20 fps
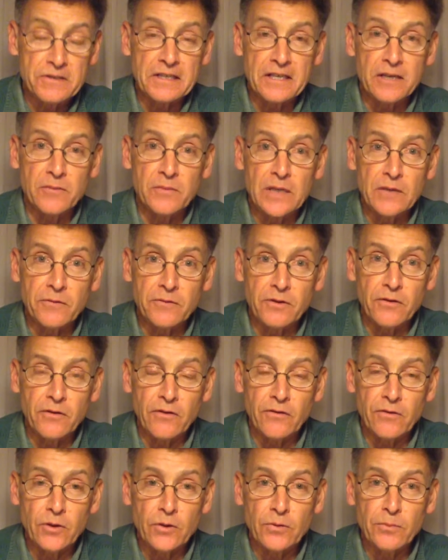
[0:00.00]
it can be
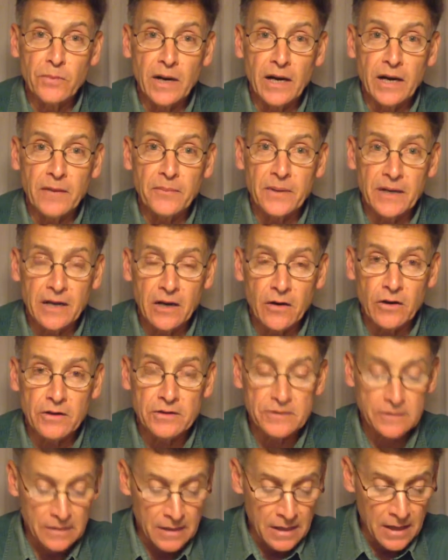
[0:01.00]
reviewed by
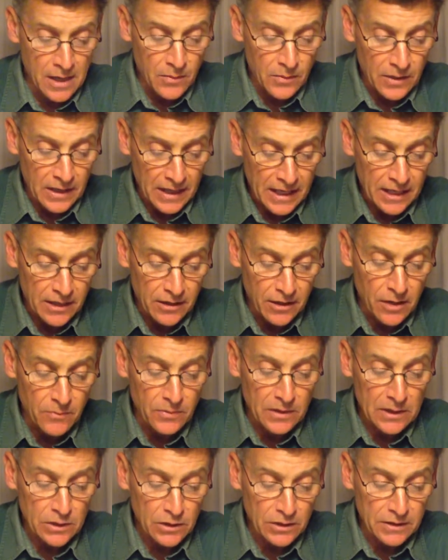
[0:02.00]
parents, but it cannot be
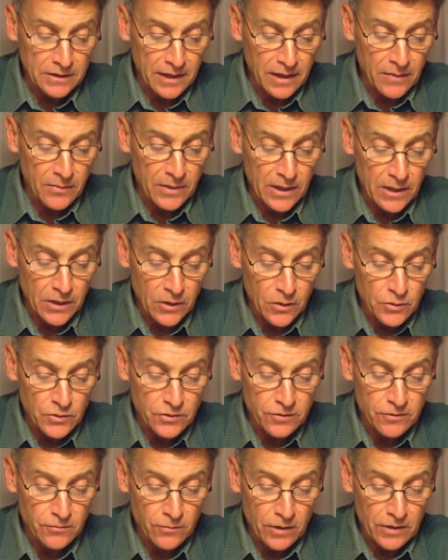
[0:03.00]
looked at by
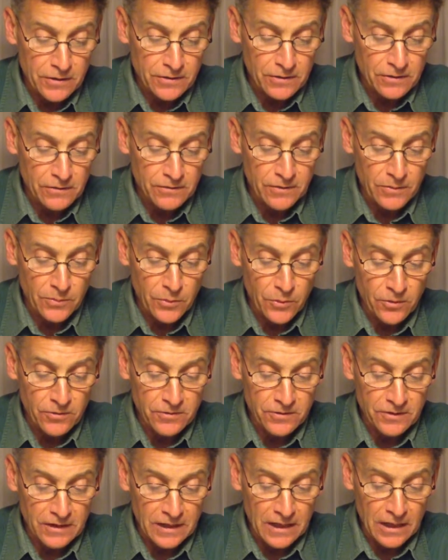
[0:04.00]
coaches, wrestlers, and
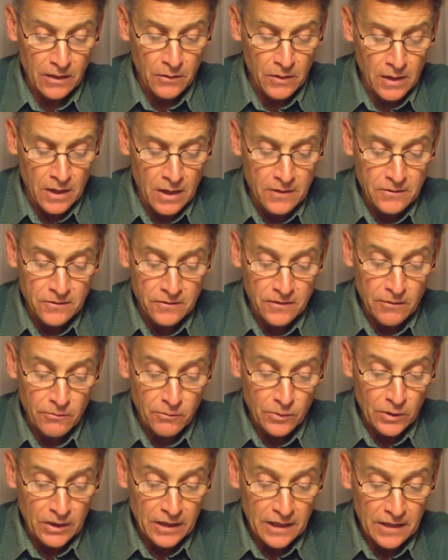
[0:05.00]
personnel. So that
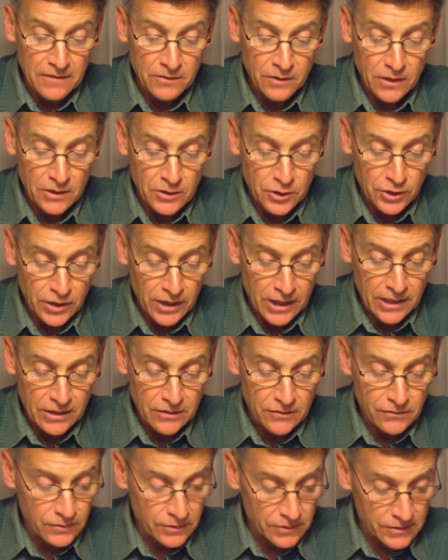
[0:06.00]
really has not changed
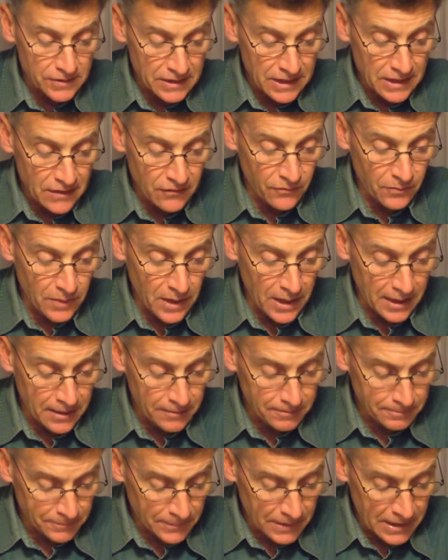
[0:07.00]
for the state of Maine.
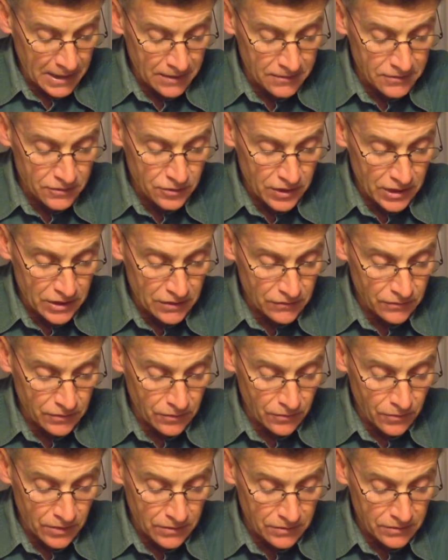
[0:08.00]
It has changed for the
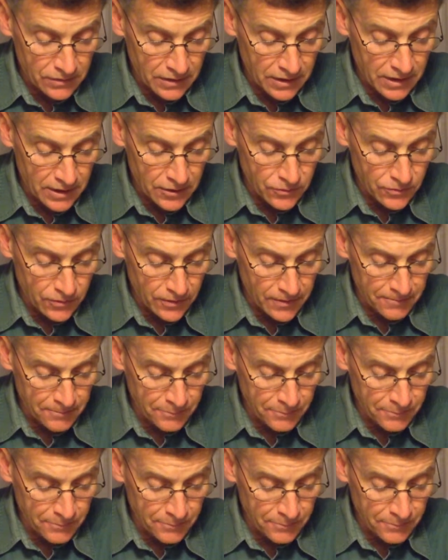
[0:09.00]
rest of the country.